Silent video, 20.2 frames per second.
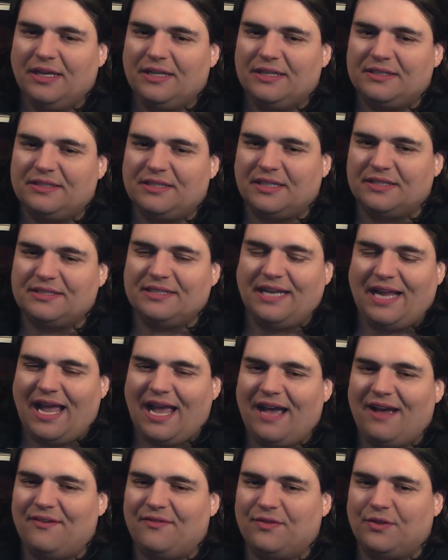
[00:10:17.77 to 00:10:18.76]
doesn't
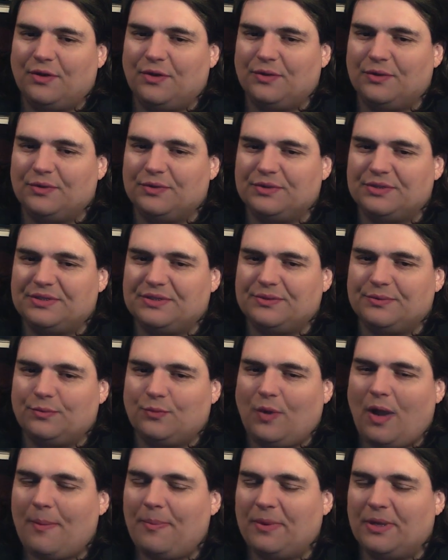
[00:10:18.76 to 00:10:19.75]
have those
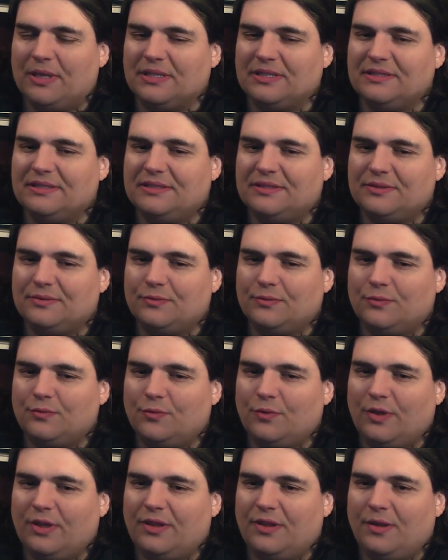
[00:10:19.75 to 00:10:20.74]
weapons
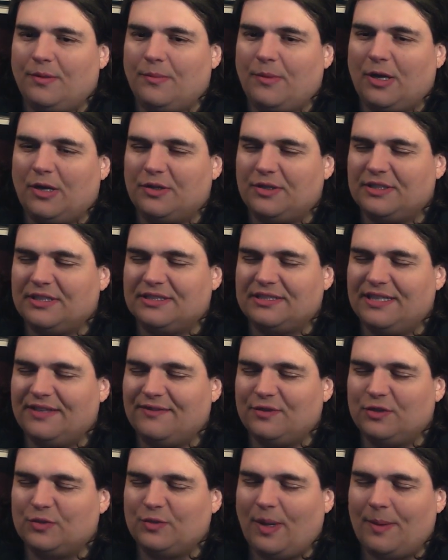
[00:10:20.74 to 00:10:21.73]
with a model that doesn't
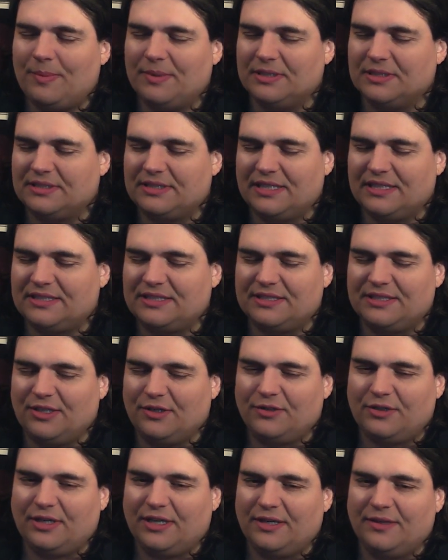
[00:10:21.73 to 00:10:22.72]
have those weapons.
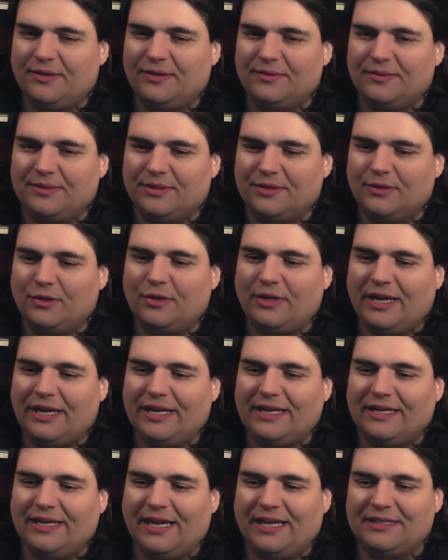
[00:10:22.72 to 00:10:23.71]
They're going to look at
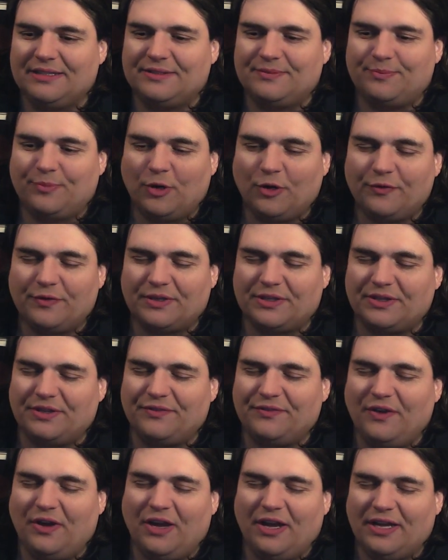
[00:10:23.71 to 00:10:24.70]
it as
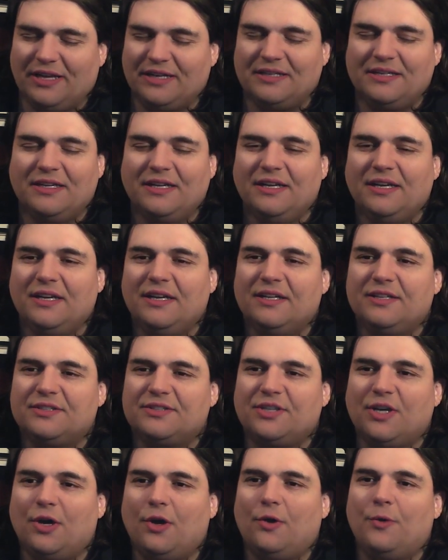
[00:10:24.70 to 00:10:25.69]
perfectly fine.
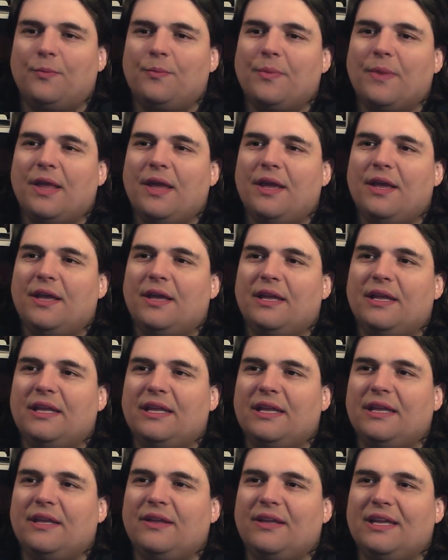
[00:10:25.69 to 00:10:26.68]
So
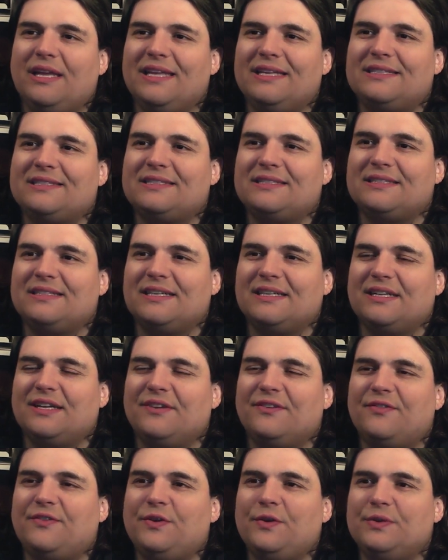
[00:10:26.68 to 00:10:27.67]
it's a
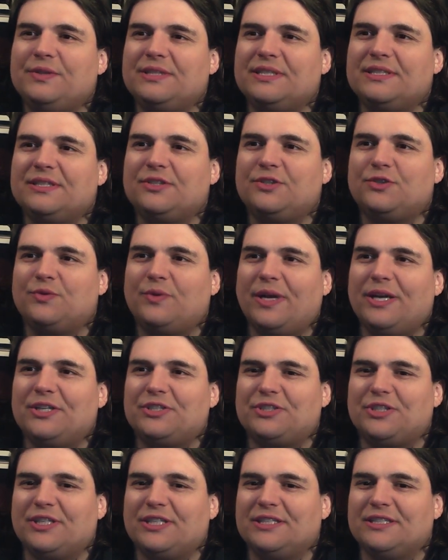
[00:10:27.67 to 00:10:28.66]
confusing
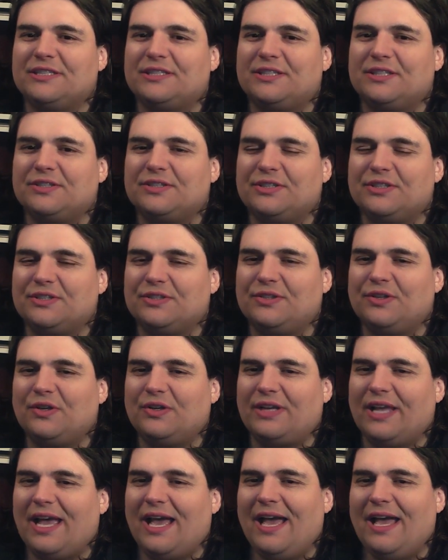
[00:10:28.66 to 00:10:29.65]
situation to
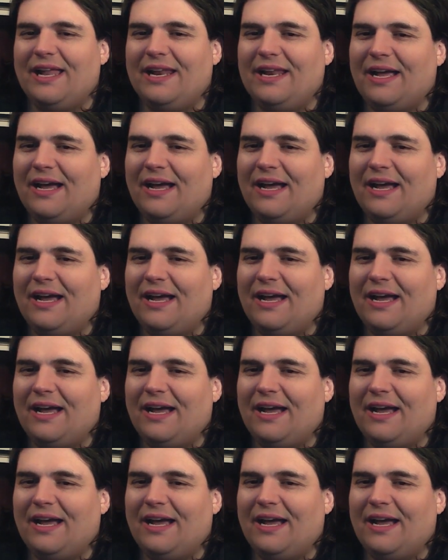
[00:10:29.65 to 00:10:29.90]
look at